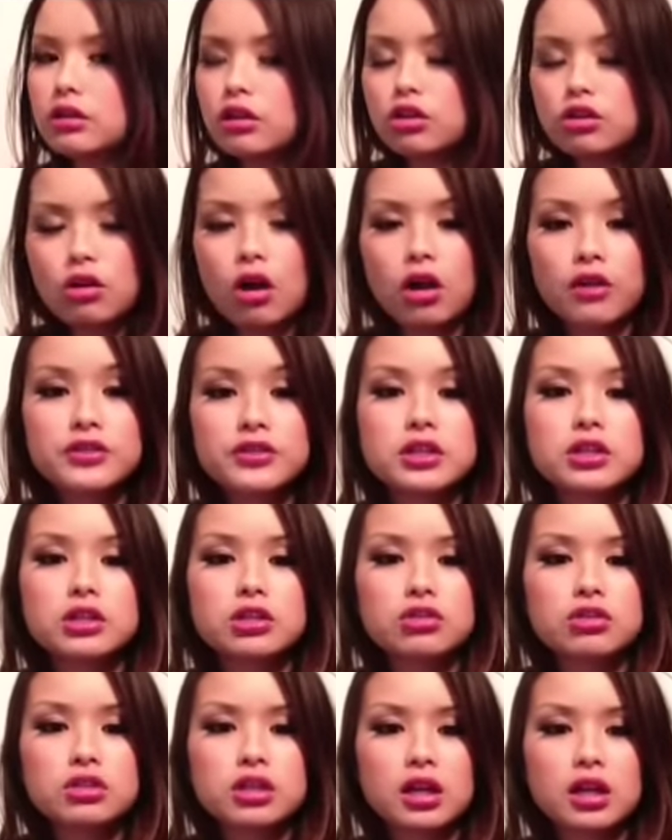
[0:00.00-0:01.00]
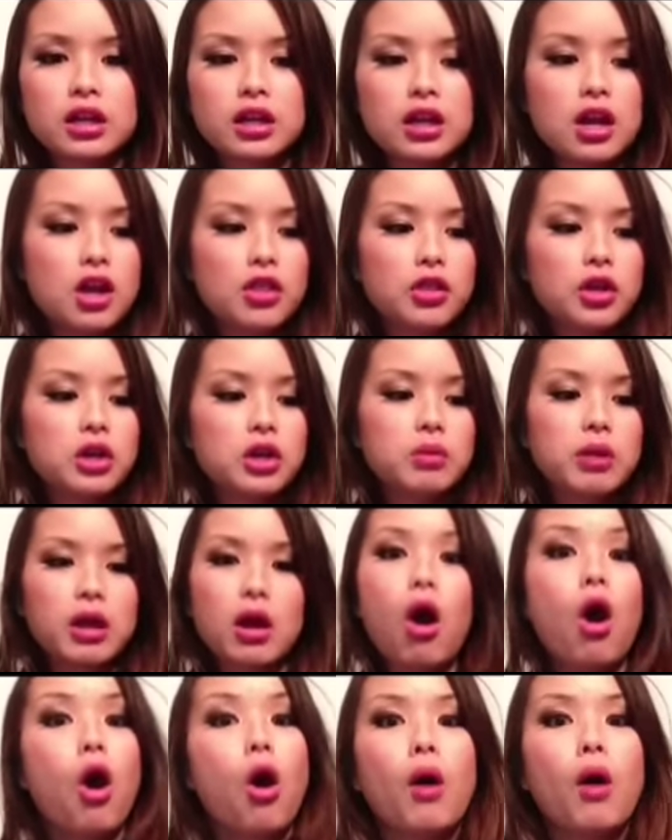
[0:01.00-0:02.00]
that you all of a sudden you're selling, they're gonna be like,
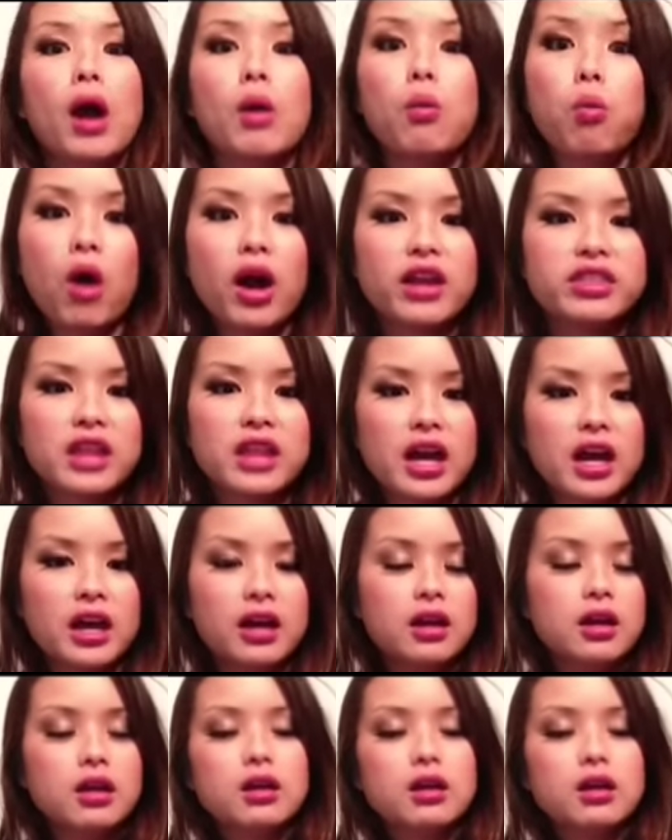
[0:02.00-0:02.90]
oh, I want that.